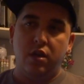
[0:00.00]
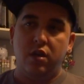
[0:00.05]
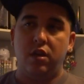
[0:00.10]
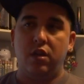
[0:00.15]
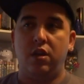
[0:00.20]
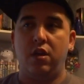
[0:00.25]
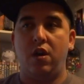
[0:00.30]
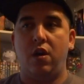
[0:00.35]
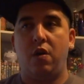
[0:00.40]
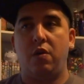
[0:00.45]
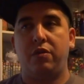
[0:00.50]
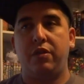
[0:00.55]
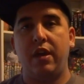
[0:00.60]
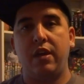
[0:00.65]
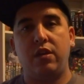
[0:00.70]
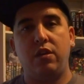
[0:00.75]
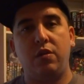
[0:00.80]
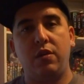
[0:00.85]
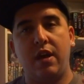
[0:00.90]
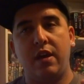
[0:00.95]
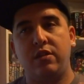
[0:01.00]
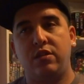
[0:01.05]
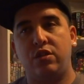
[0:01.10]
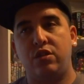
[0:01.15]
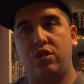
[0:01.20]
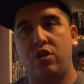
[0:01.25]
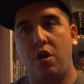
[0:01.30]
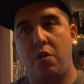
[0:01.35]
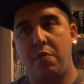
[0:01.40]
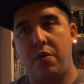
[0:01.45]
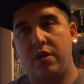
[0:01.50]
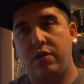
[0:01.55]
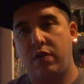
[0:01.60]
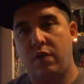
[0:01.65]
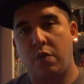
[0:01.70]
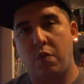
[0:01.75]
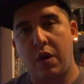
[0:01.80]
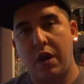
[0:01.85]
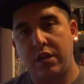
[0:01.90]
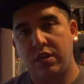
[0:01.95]
You know, thank you guys so much
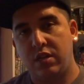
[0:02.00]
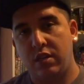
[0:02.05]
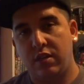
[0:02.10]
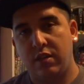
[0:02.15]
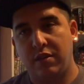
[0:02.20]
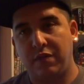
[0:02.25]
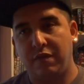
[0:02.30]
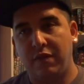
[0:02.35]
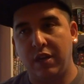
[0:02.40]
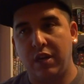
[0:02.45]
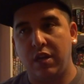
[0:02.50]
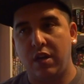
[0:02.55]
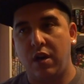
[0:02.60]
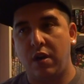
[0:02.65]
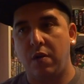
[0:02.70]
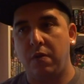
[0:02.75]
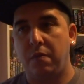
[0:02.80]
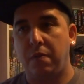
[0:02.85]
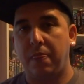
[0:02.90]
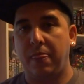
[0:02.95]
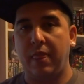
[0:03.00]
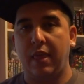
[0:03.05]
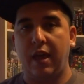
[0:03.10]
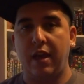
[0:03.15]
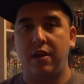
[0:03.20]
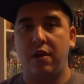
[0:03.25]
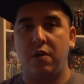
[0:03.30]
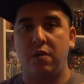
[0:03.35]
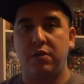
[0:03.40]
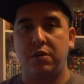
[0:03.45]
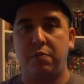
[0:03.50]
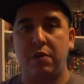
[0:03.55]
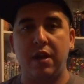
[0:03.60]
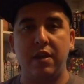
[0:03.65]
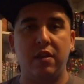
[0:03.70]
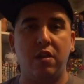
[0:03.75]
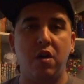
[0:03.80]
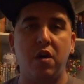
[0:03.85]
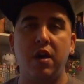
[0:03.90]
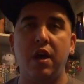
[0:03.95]
for watching this video. I know it's
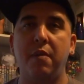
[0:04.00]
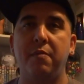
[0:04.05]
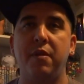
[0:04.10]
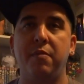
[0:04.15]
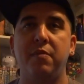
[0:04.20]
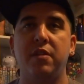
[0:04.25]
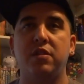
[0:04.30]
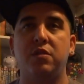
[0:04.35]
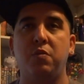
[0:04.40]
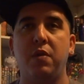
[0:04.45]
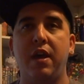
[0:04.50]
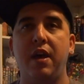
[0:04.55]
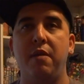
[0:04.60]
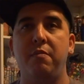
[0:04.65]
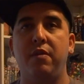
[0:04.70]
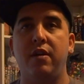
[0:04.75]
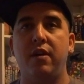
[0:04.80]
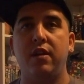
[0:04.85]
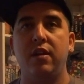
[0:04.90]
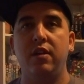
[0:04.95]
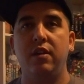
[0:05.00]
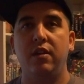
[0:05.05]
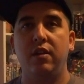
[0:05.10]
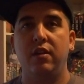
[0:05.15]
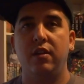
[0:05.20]
probably long. How many minutes we at, buddy?